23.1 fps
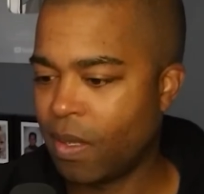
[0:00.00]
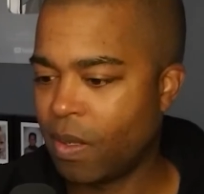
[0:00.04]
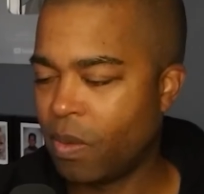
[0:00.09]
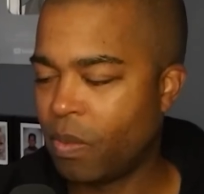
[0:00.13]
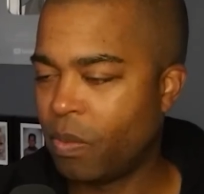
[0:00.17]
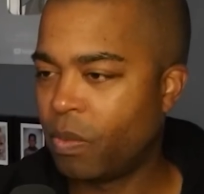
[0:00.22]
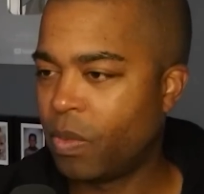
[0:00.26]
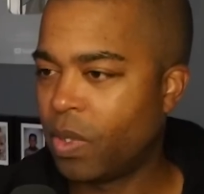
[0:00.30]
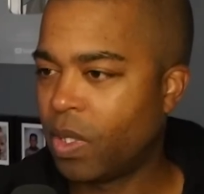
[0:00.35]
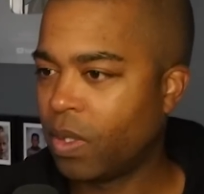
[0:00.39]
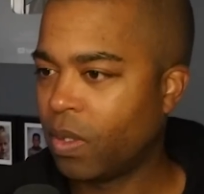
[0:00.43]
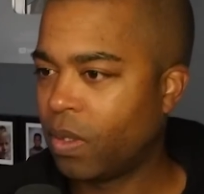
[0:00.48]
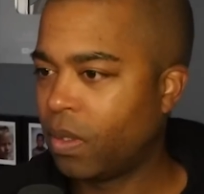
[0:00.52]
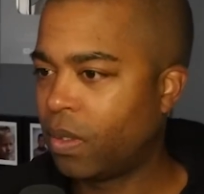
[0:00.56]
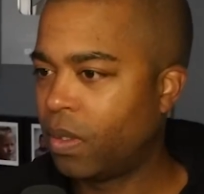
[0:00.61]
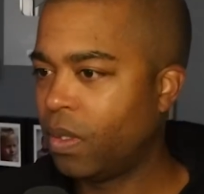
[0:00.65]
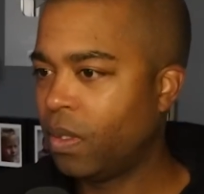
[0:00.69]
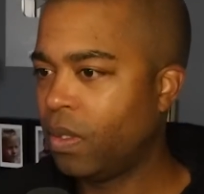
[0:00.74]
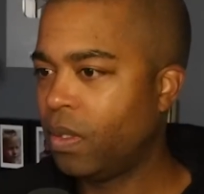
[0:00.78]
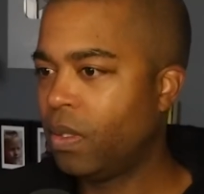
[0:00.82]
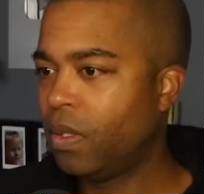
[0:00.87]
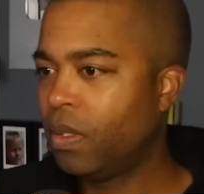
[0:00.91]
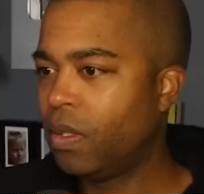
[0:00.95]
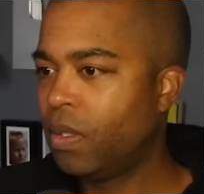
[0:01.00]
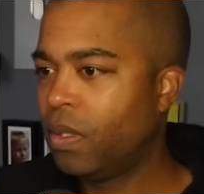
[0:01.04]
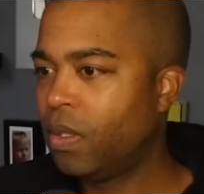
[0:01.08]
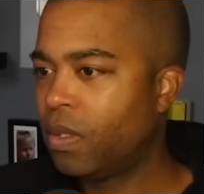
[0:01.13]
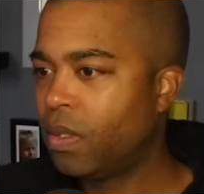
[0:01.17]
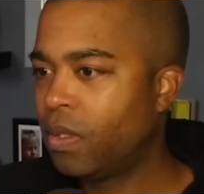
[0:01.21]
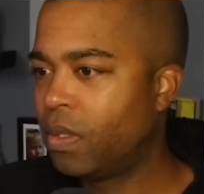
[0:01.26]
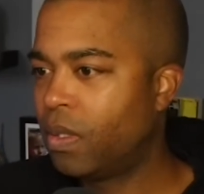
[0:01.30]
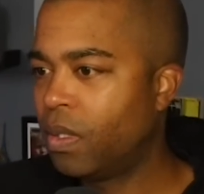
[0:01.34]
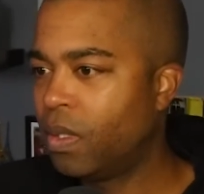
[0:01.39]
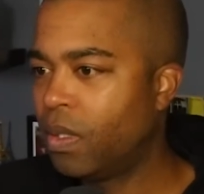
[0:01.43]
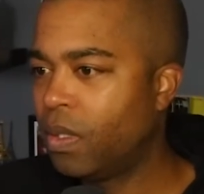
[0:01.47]
I'm the
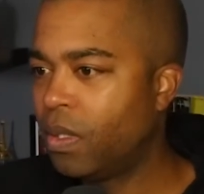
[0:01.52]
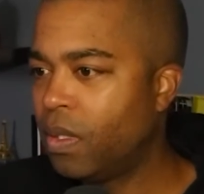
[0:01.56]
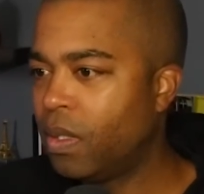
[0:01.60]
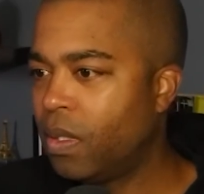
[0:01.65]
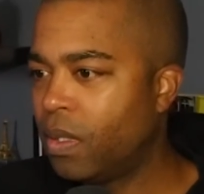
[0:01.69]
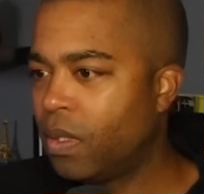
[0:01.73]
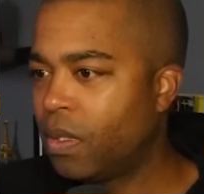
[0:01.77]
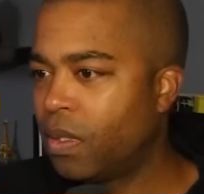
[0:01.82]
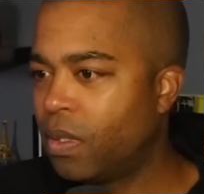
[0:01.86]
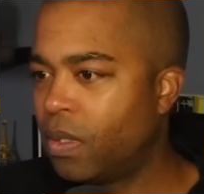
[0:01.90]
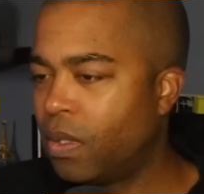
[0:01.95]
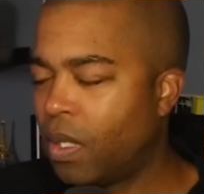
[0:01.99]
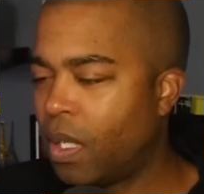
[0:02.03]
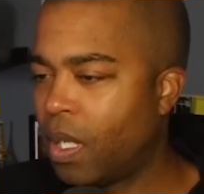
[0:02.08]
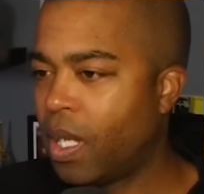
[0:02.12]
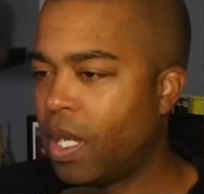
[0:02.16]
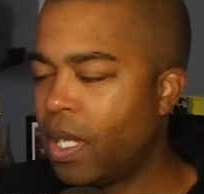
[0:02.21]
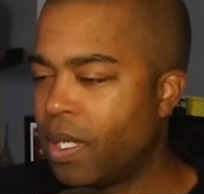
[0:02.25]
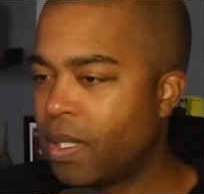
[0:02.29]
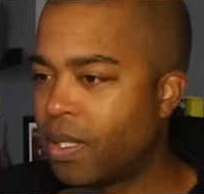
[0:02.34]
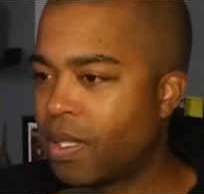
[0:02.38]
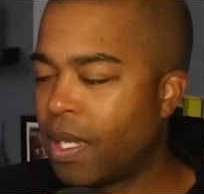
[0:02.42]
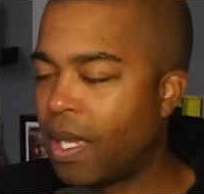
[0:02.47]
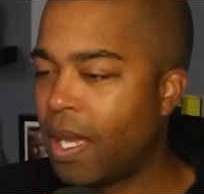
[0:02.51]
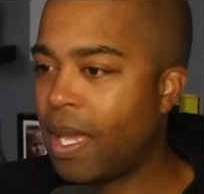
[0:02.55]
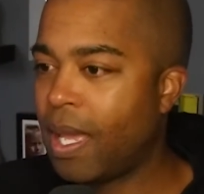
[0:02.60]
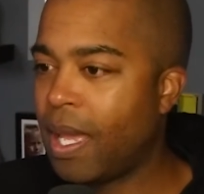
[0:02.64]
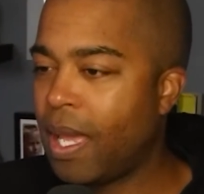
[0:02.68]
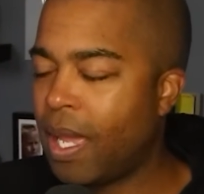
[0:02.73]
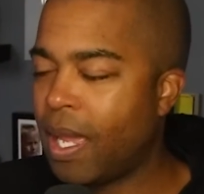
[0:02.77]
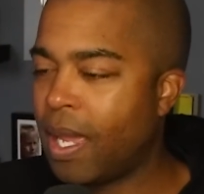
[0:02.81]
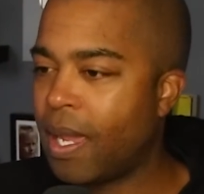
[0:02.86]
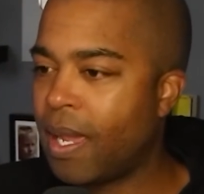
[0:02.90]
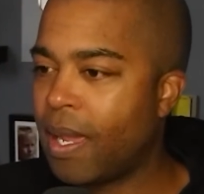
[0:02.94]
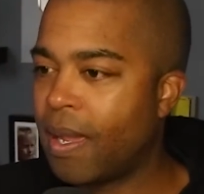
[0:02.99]
good, good guys.
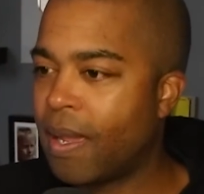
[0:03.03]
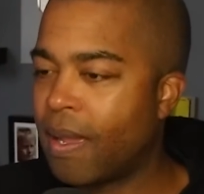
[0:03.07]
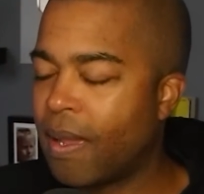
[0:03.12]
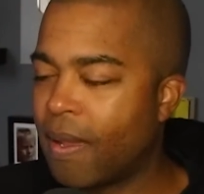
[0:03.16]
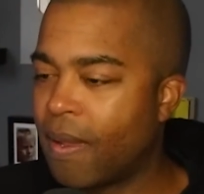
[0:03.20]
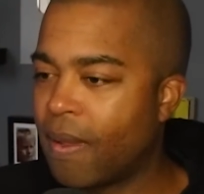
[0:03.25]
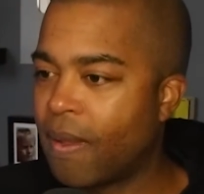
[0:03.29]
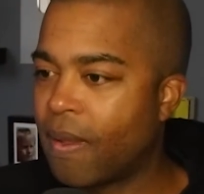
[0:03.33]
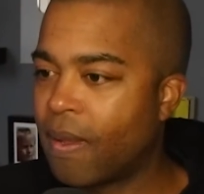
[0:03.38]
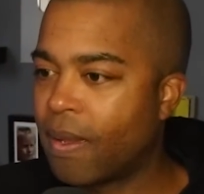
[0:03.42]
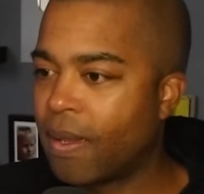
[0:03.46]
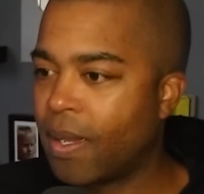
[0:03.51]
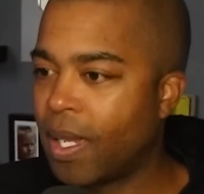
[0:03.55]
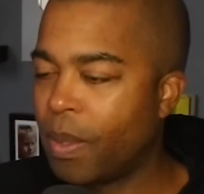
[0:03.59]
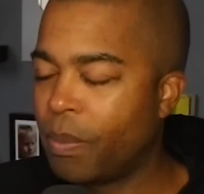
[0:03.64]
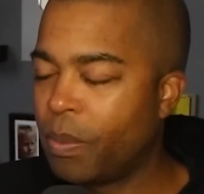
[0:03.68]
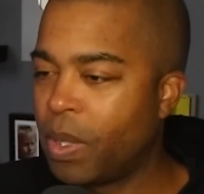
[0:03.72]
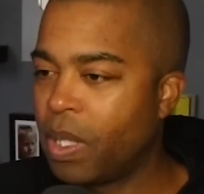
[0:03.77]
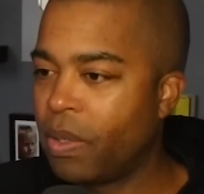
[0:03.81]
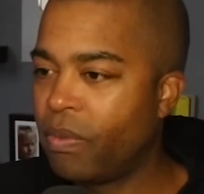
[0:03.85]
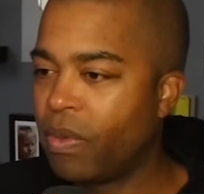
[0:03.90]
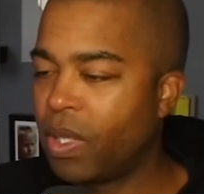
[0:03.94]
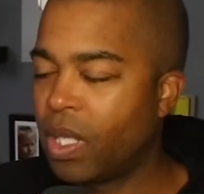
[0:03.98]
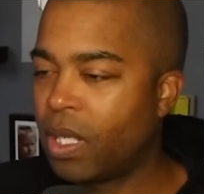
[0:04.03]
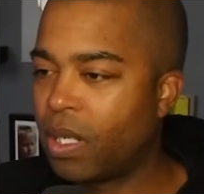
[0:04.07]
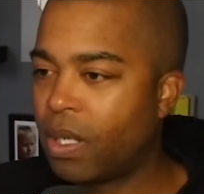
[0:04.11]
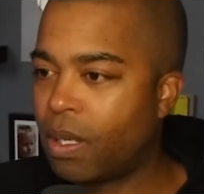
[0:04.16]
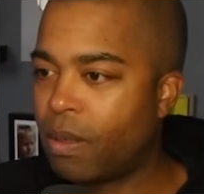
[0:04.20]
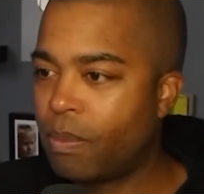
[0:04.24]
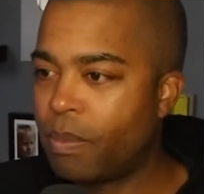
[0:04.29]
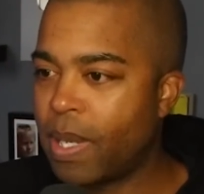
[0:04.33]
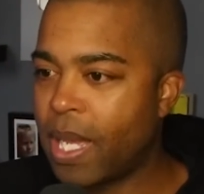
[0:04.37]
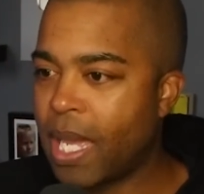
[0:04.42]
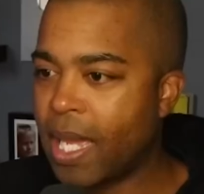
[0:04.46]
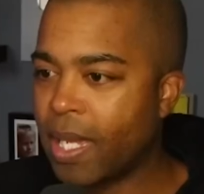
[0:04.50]
Ah, I'm giving it all
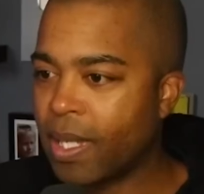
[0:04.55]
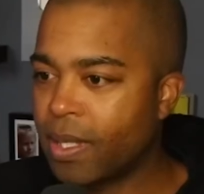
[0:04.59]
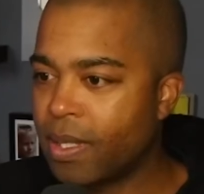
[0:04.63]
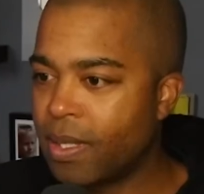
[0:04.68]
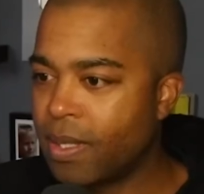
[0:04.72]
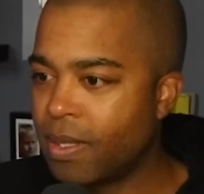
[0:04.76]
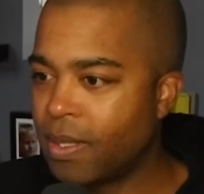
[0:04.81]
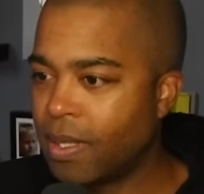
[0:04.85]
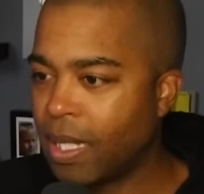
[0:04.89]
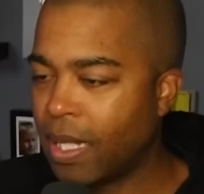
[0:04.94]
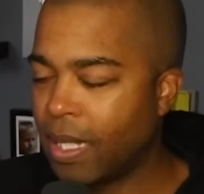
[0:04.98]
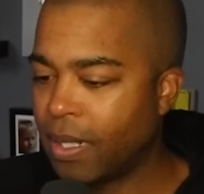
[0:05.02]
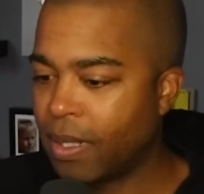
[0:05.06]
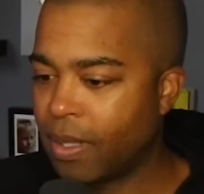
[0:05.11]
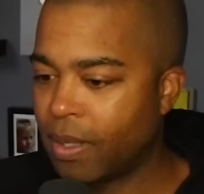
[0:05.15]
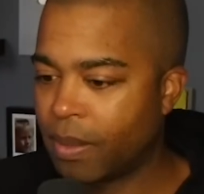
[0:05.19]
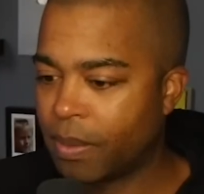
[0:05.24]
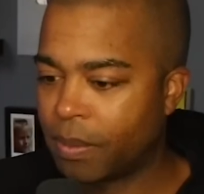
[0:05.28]
back, he said.